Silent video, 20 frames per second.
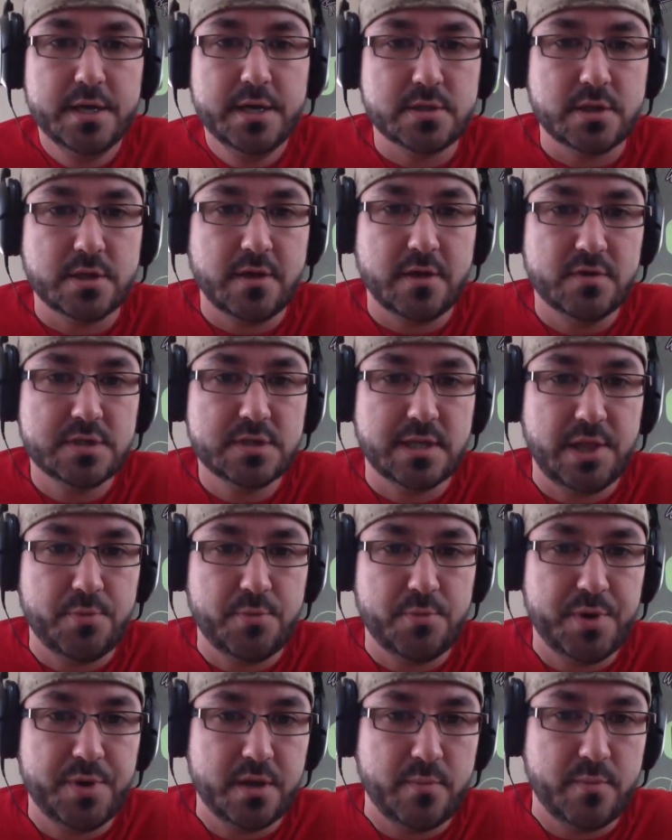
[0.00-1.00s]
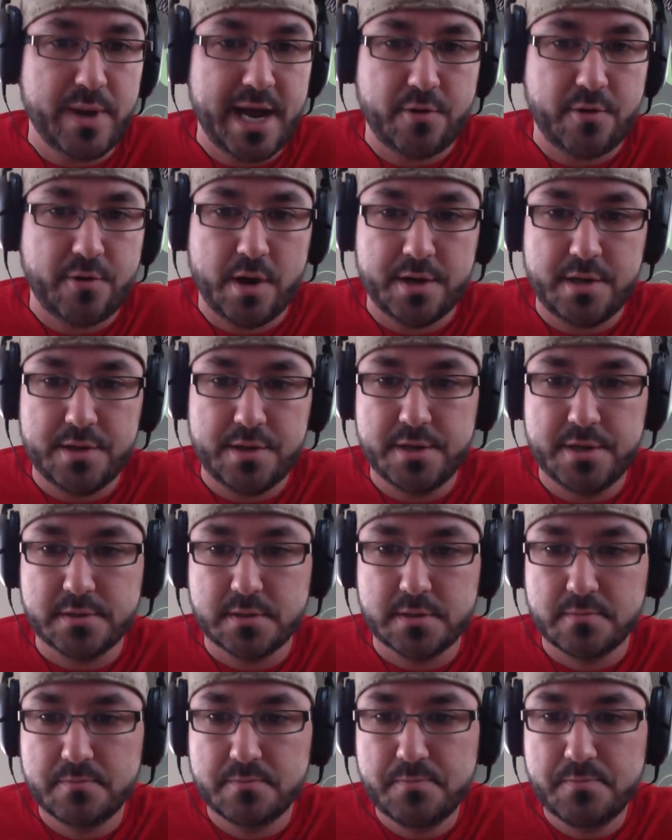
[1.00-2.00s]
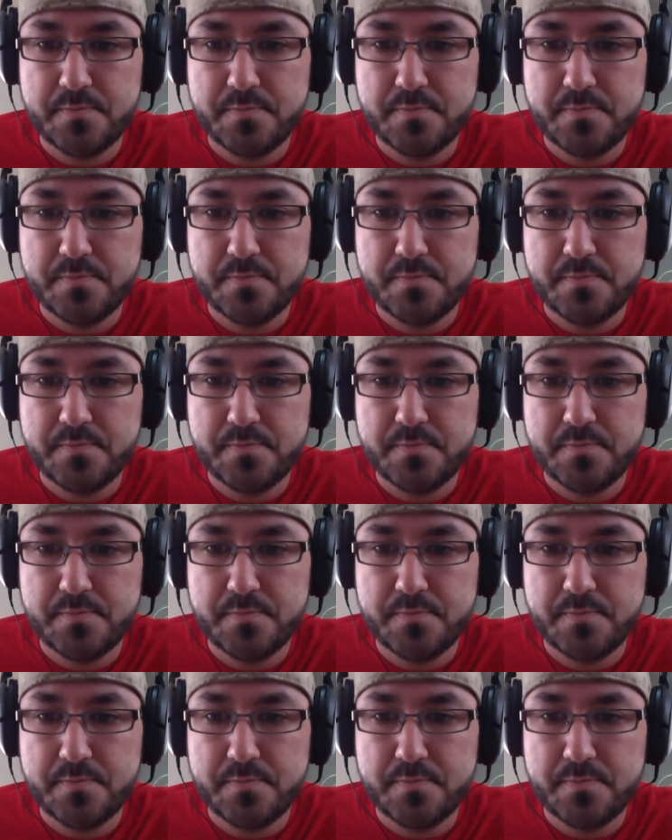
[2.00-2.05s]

So give us a little bit of the background on those.